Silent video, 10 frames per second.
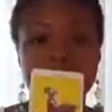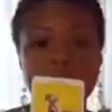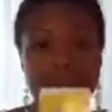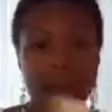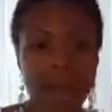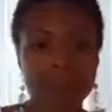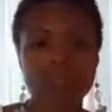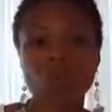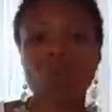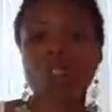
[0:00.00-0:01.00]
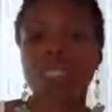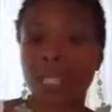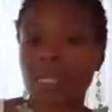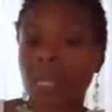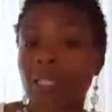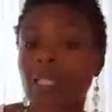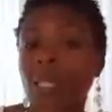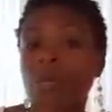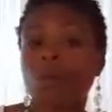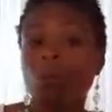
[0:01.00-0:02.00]
And what happens when we take that
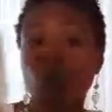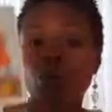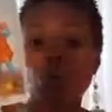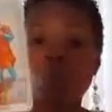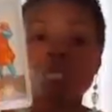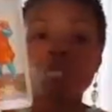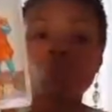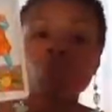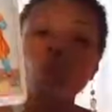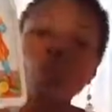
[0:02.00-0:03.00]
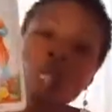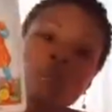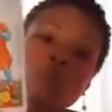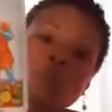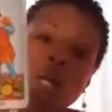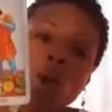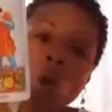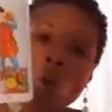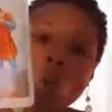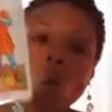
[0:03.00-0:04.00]
steady forward movement is we reap
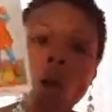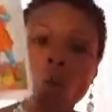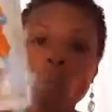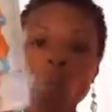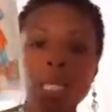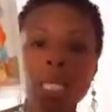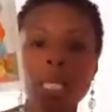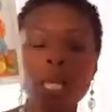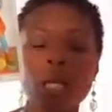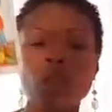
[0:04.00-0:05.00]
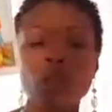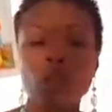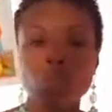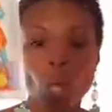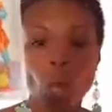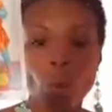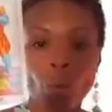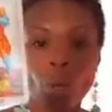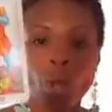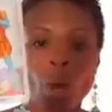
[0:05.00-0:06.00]
what we sow.
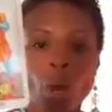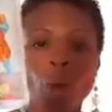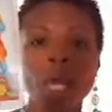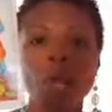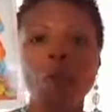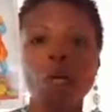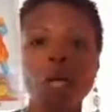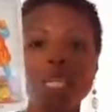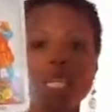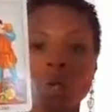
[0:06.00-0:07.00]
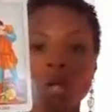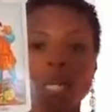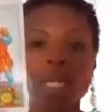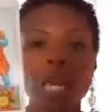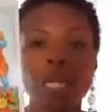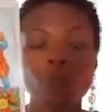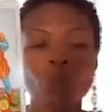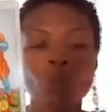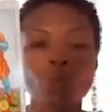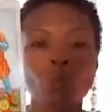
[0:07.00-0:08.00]
Okay, we're going to start getting
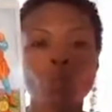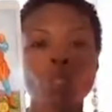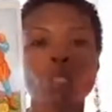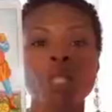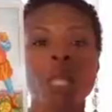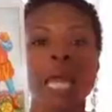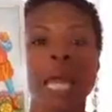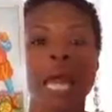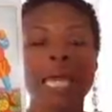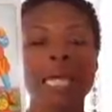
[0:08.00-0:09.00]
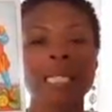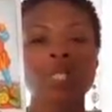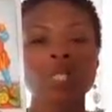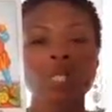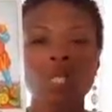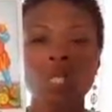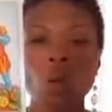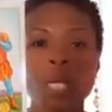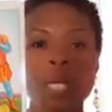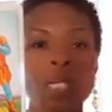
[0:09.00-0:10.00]
the rewards, and it's just,
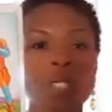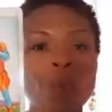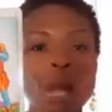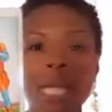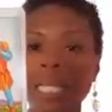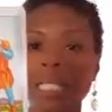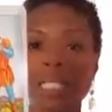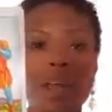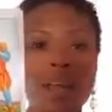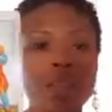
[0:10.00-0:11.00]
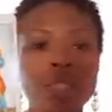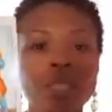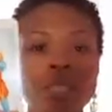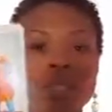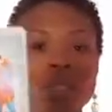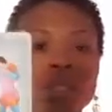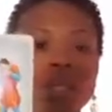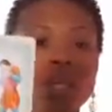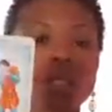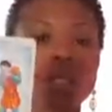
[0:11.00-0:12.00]
inch by inch, everything's a
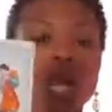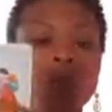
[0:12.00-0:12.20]
cinch.